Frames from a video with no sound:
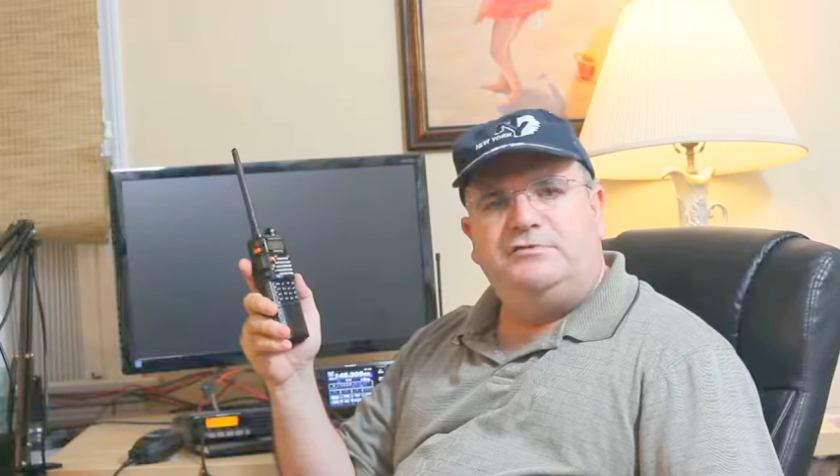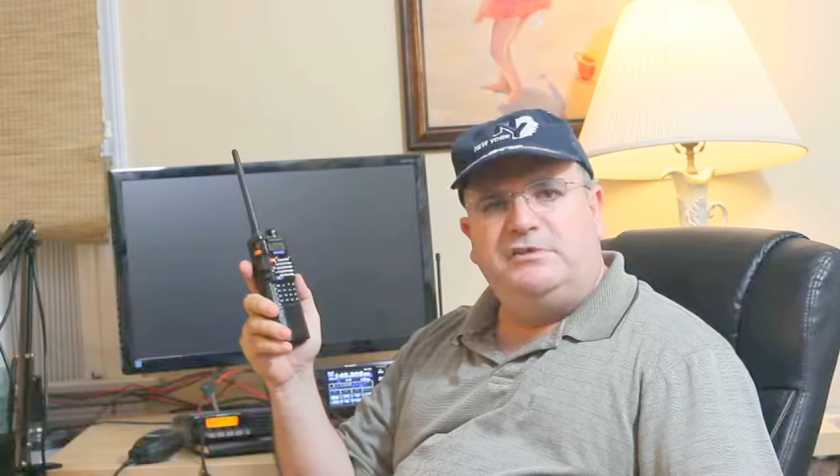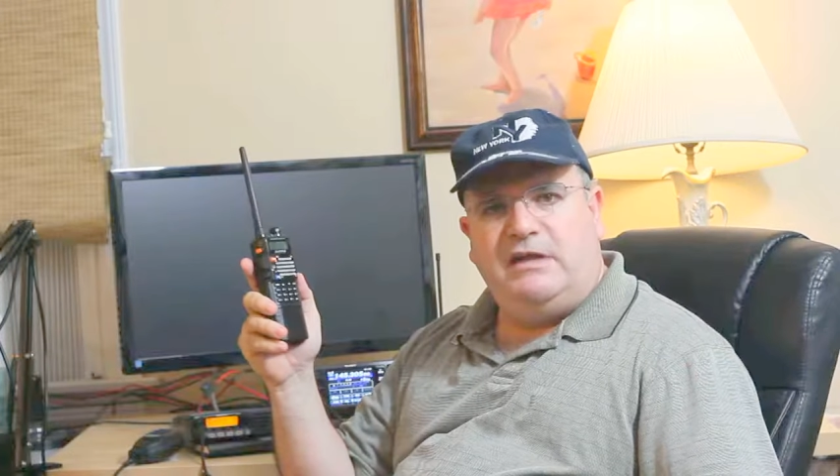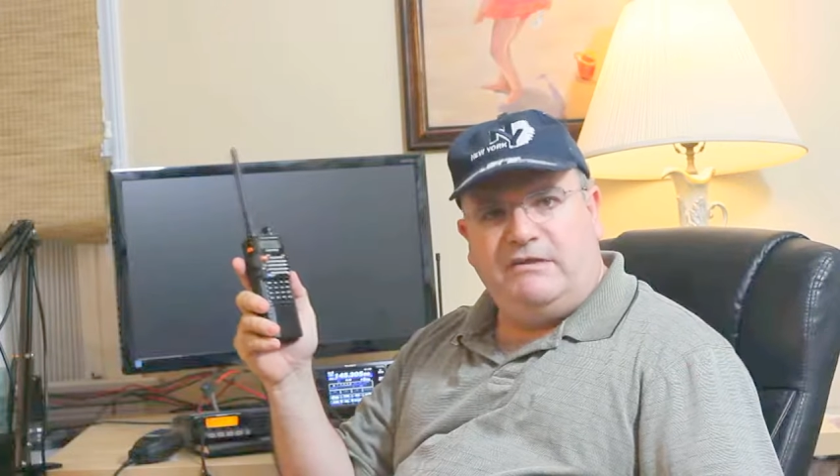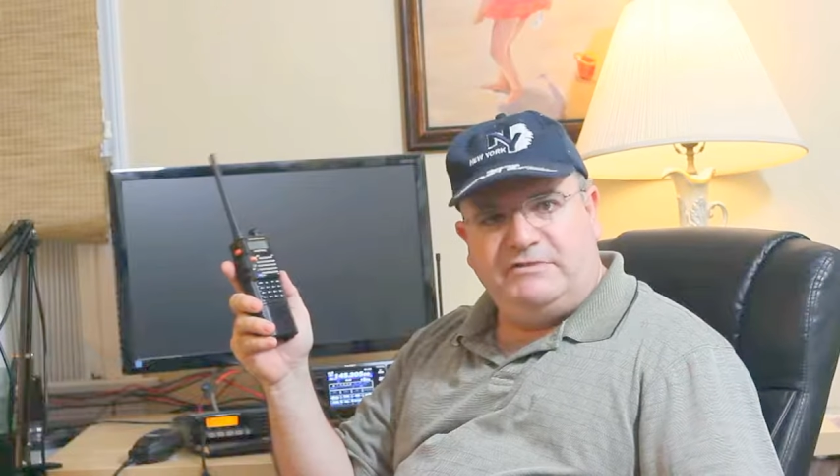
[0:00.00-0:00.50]

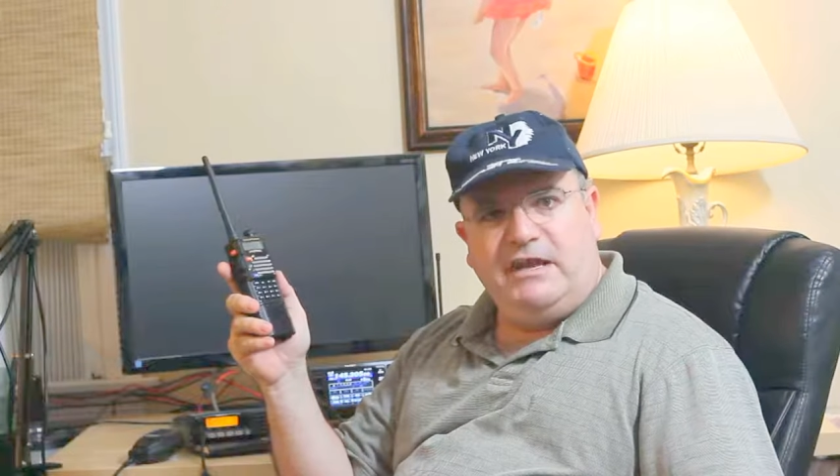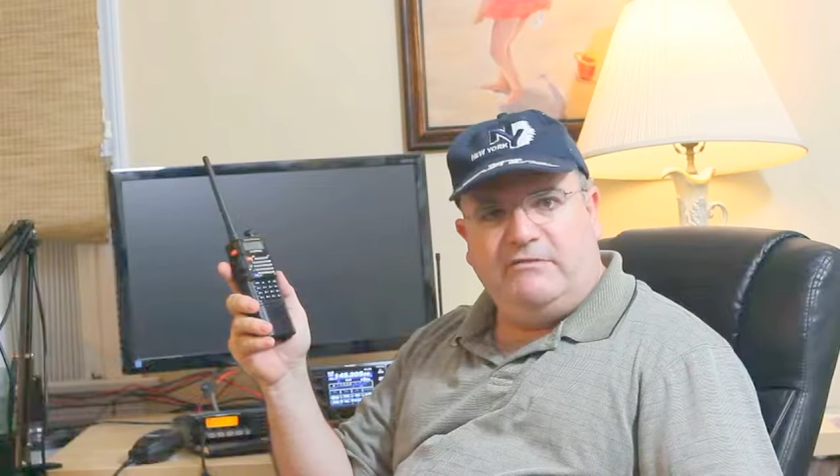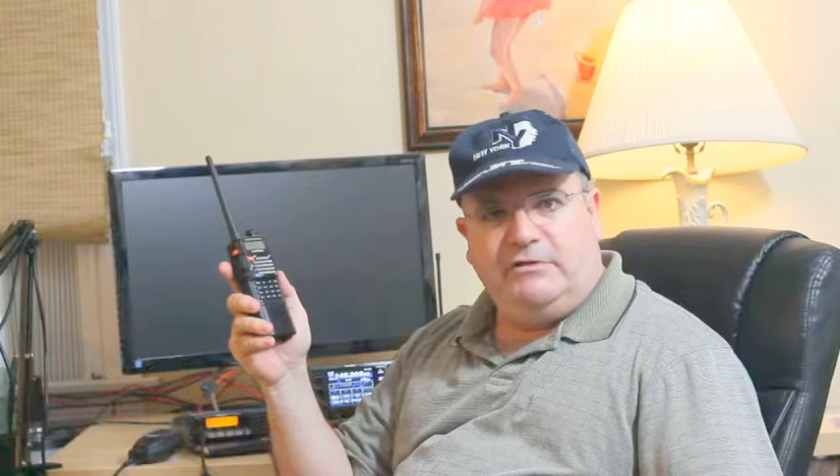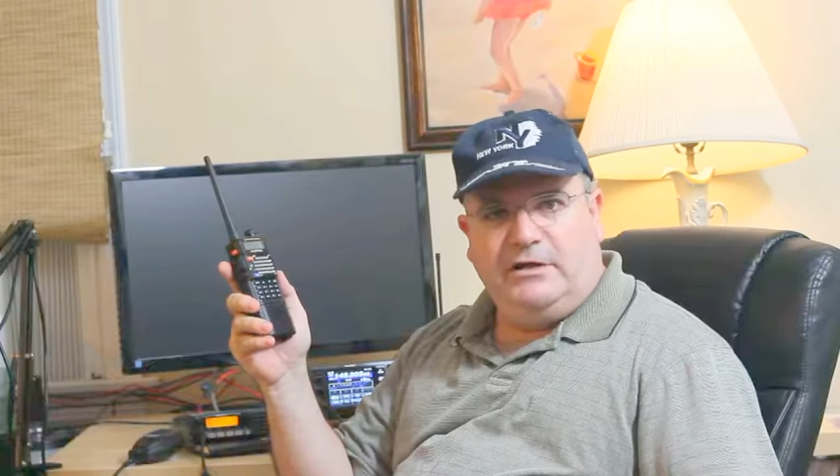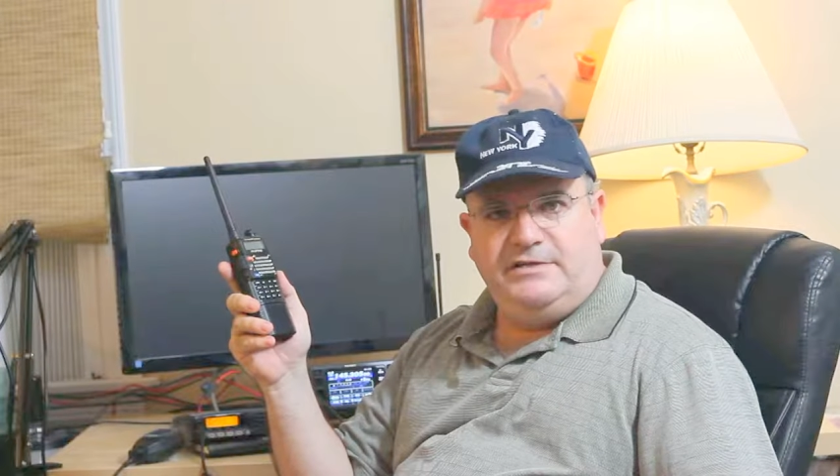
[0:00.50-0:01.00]
so you have to
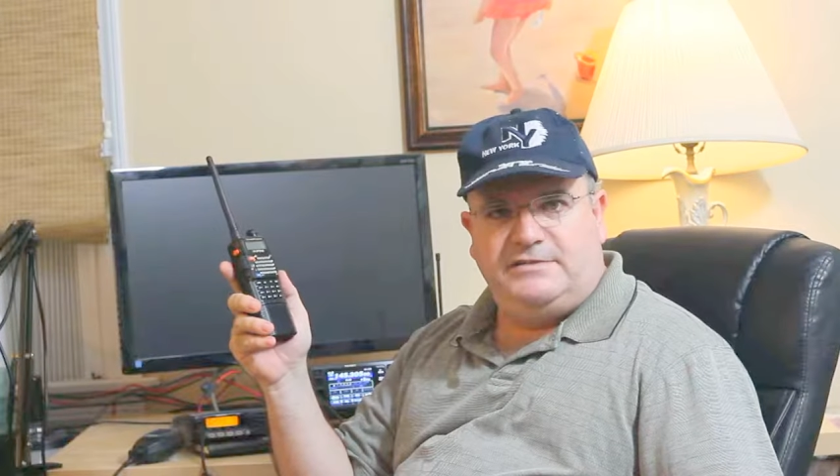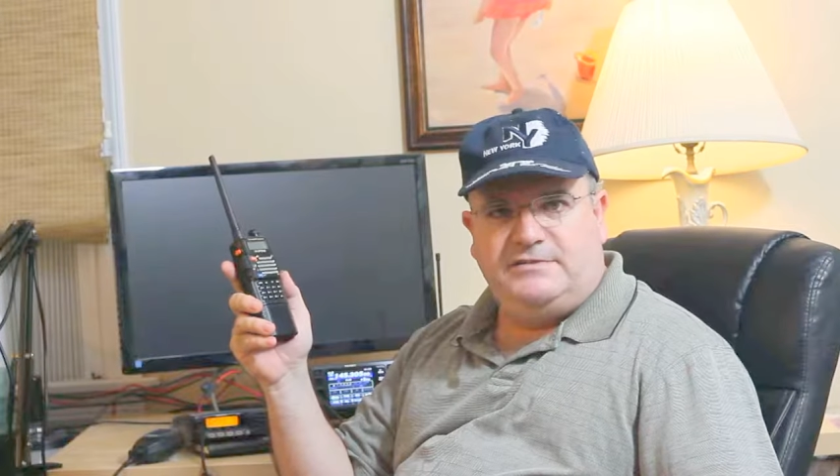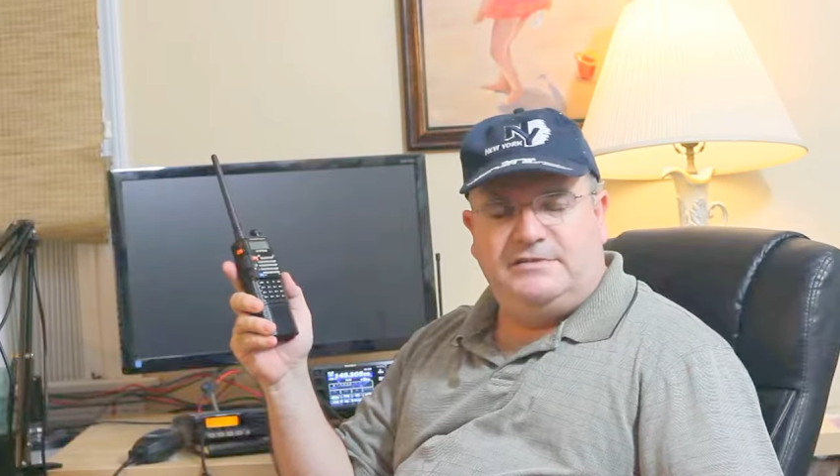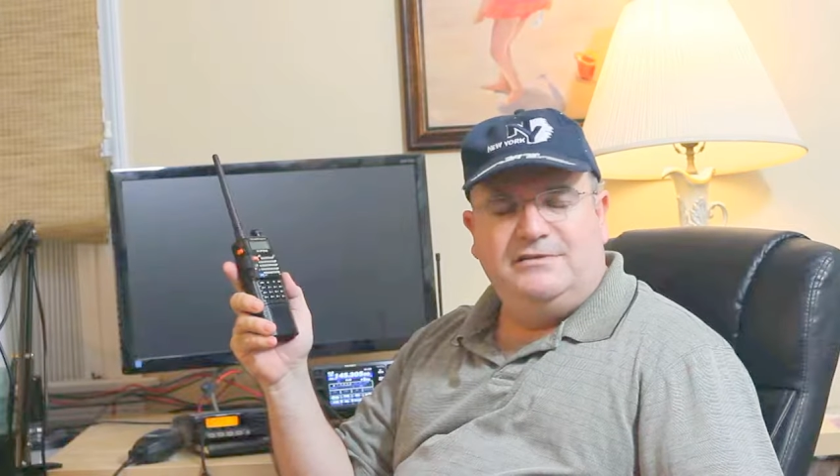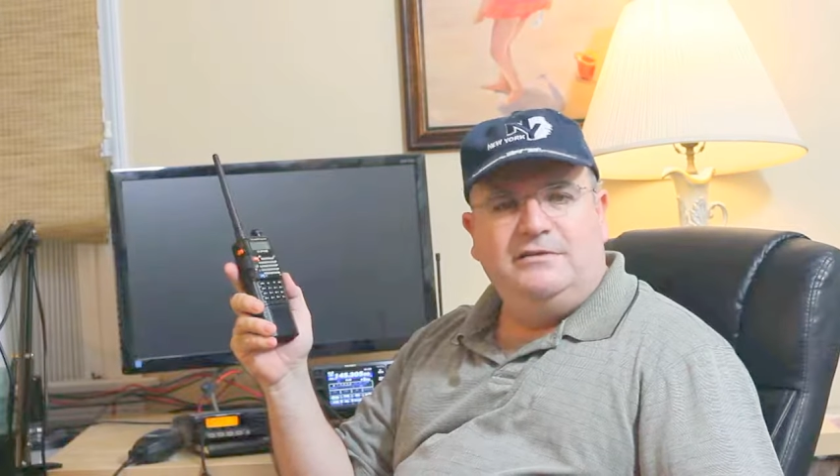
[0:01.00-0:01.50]
have a
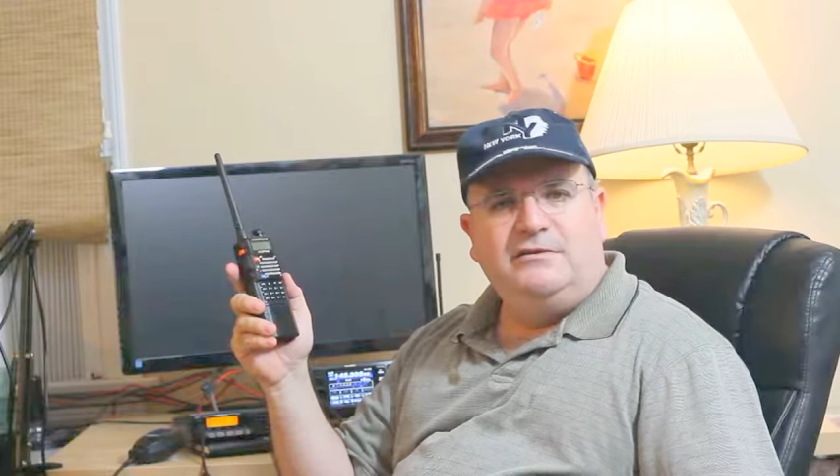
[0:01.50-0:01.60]
license.